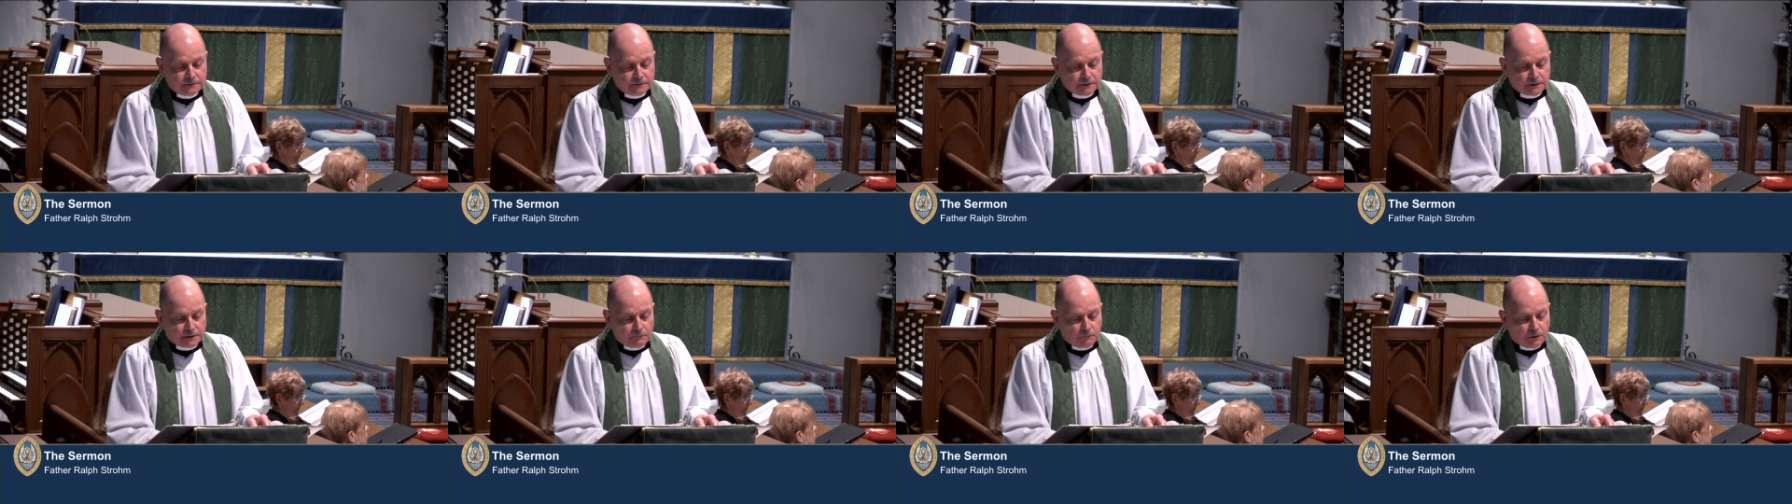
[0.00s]

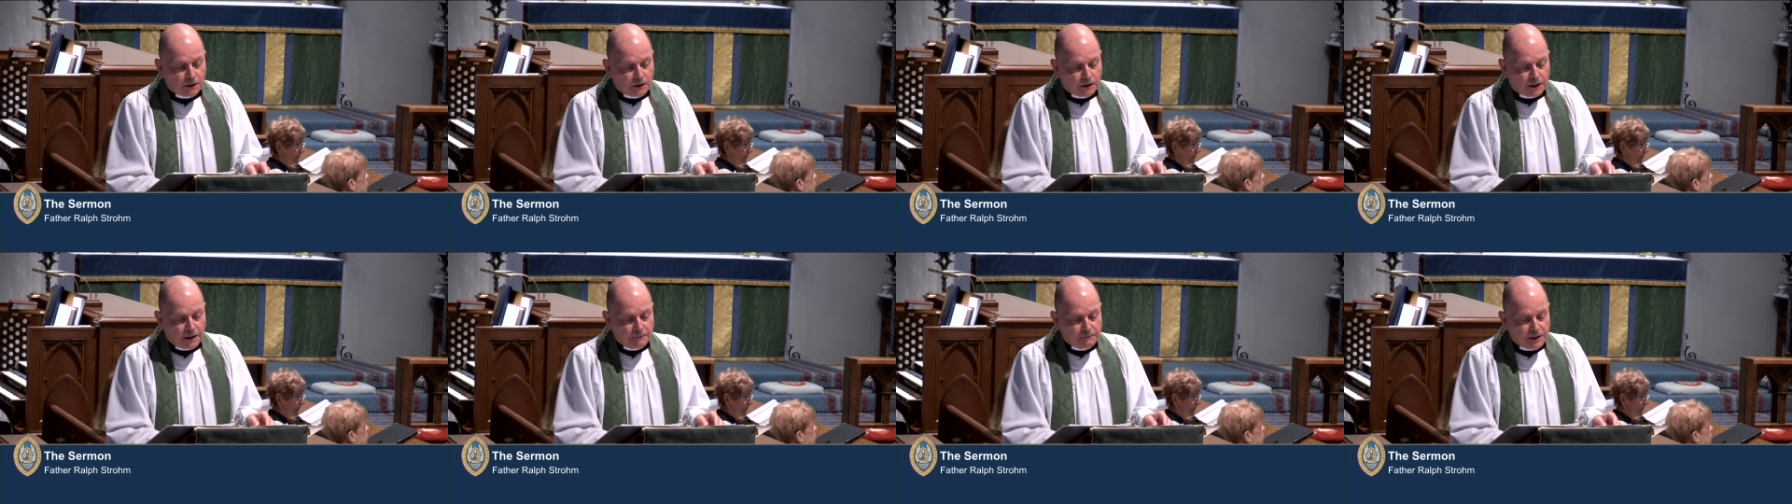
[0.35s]
And
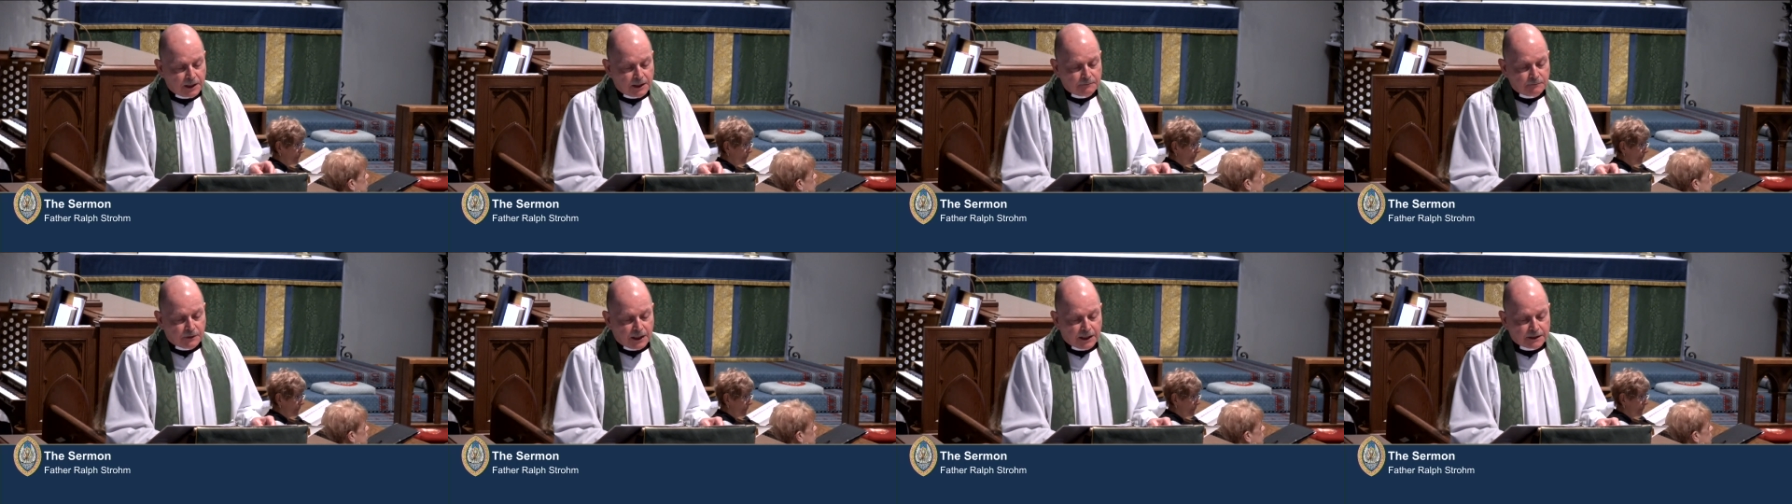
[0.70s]
while I
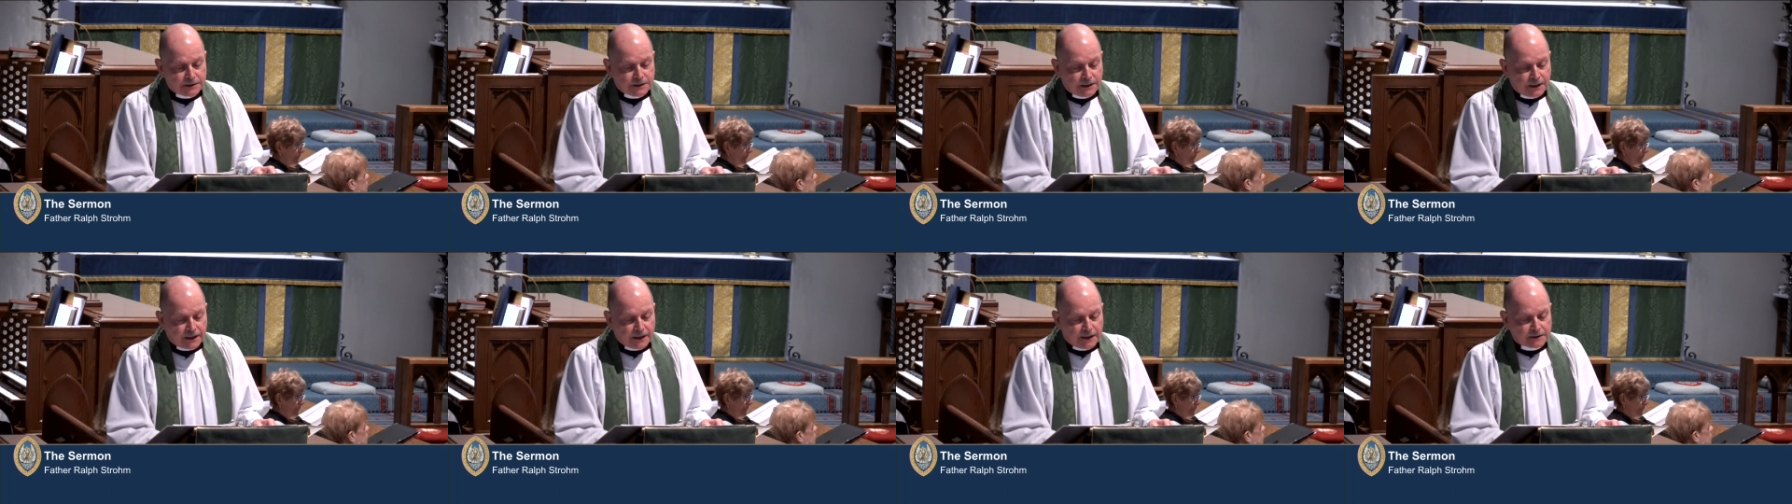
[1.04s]
made my
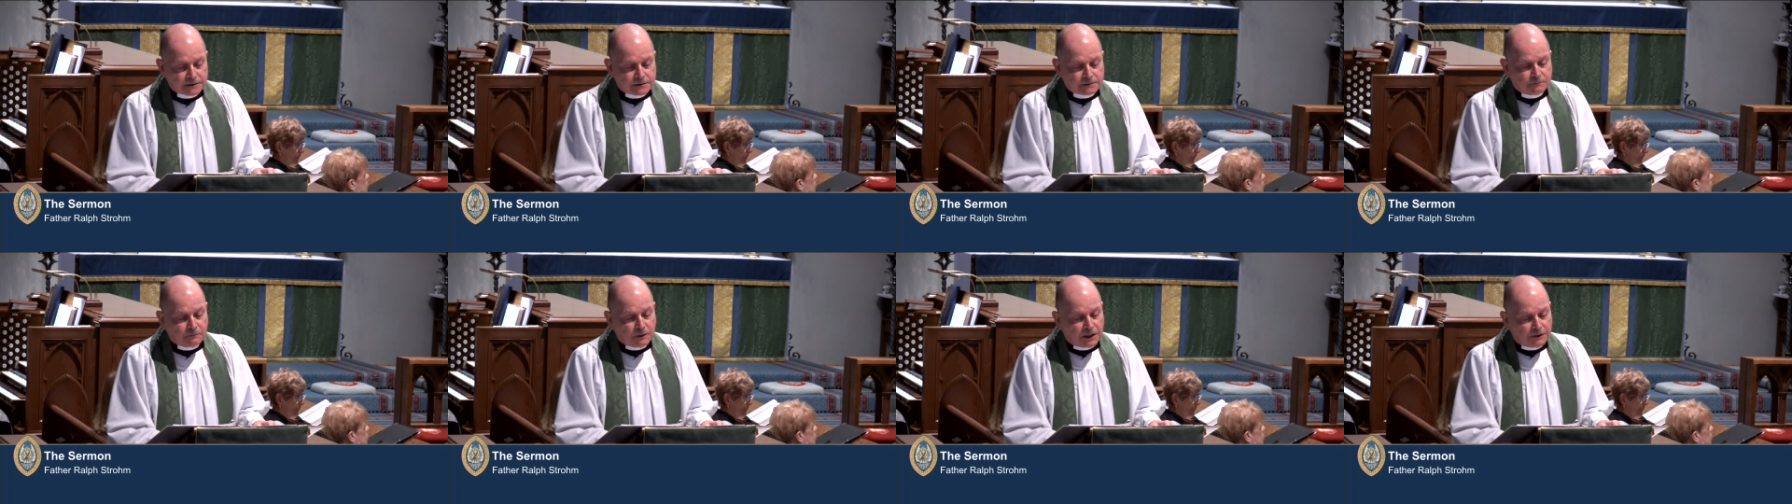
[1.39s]

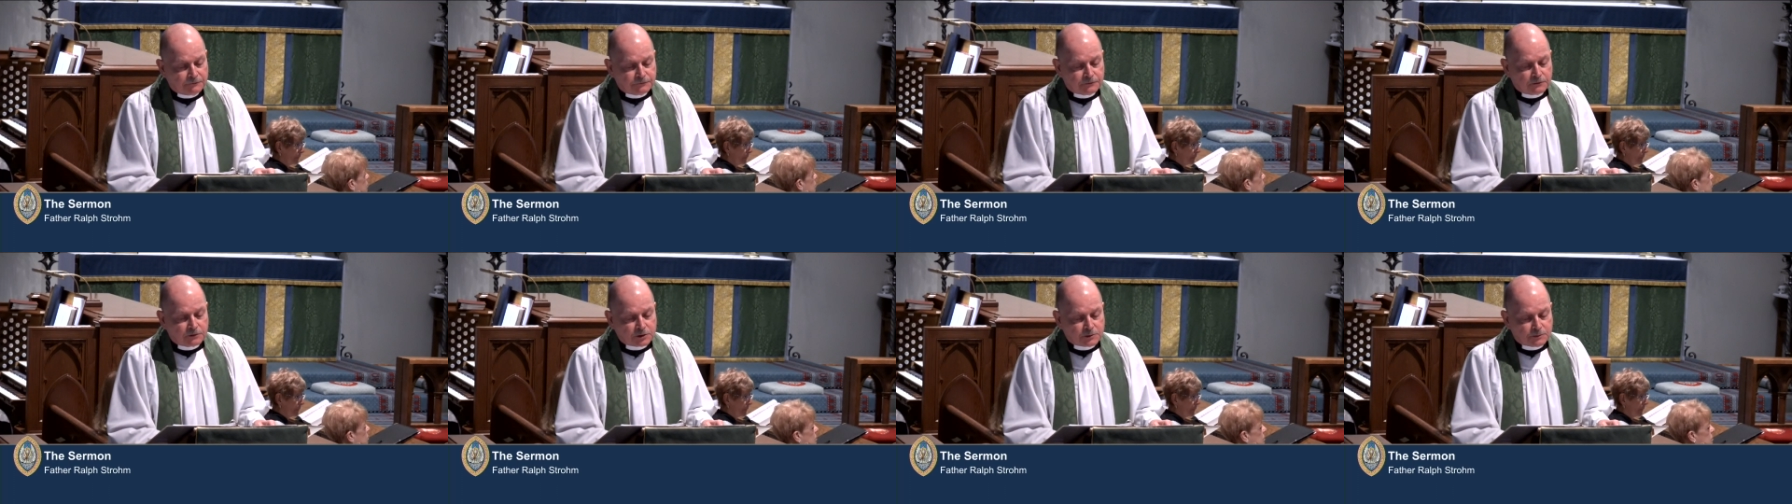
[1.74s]
task my
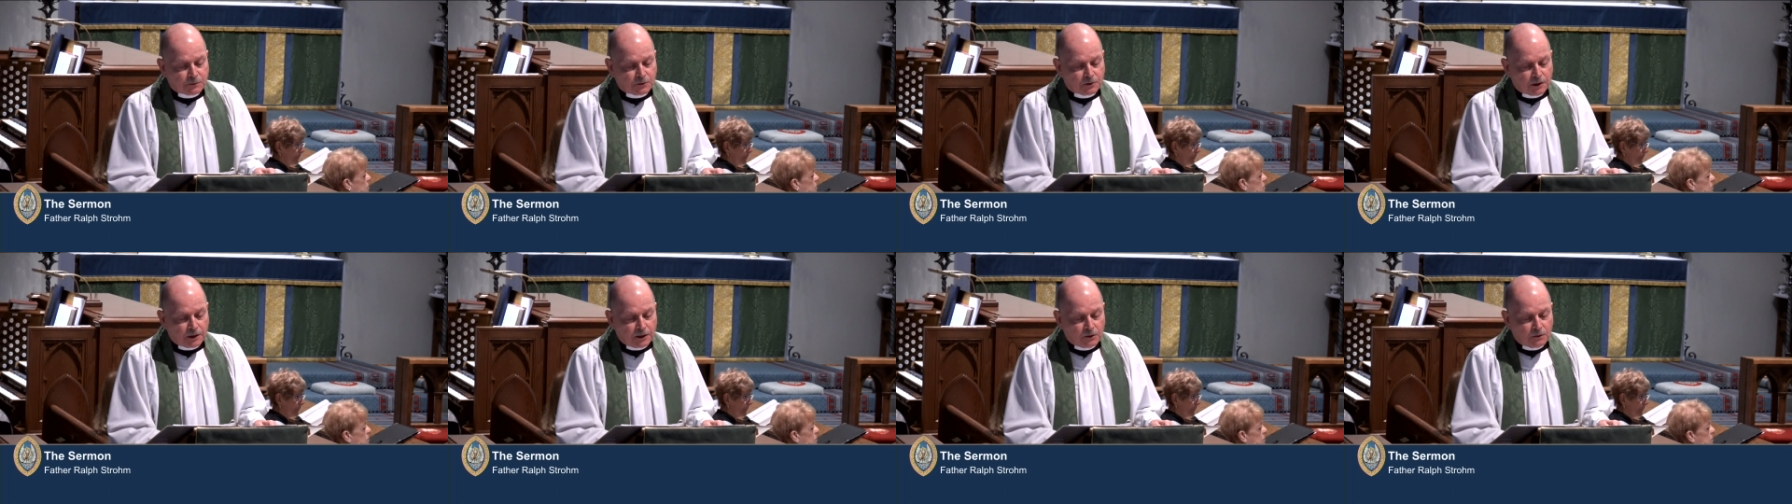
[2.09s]
first
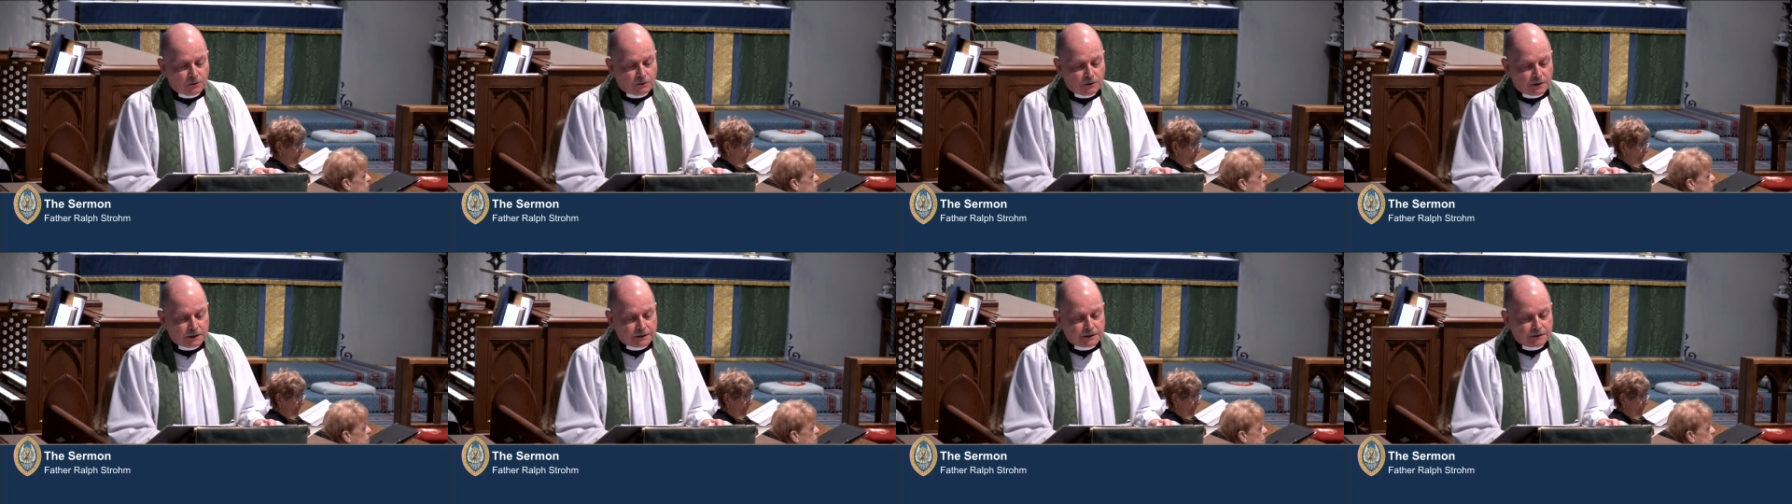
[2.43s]

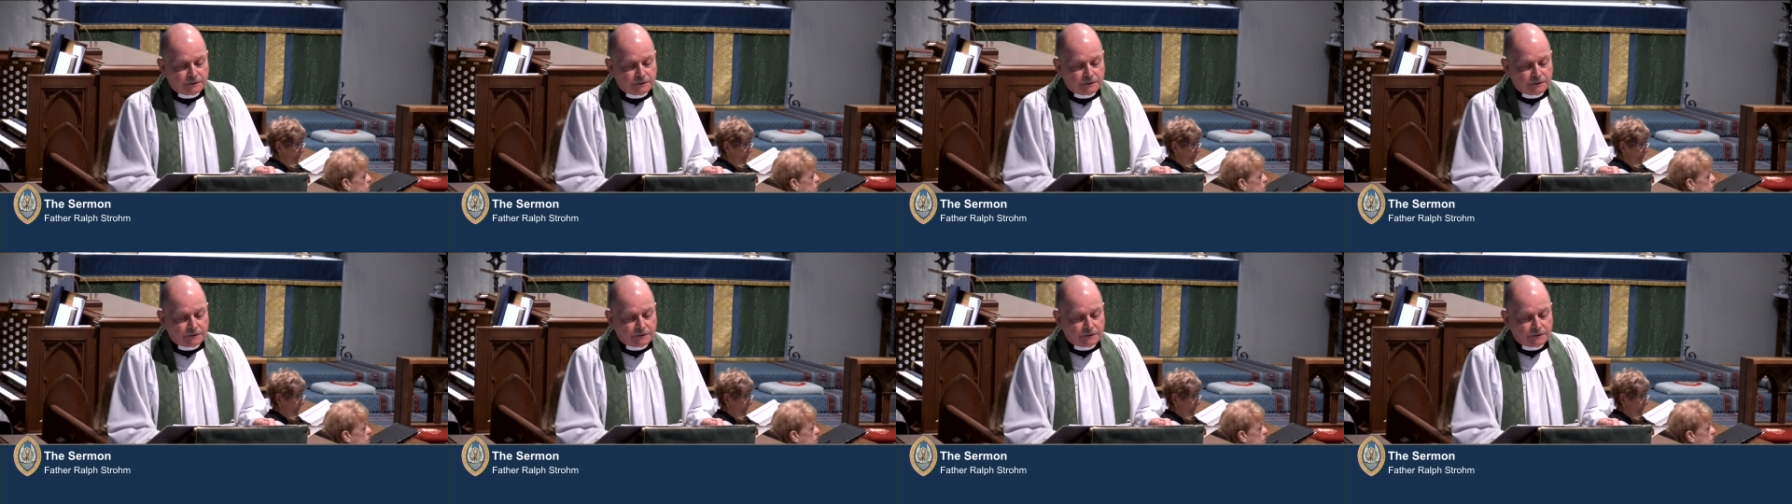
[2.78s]
priority,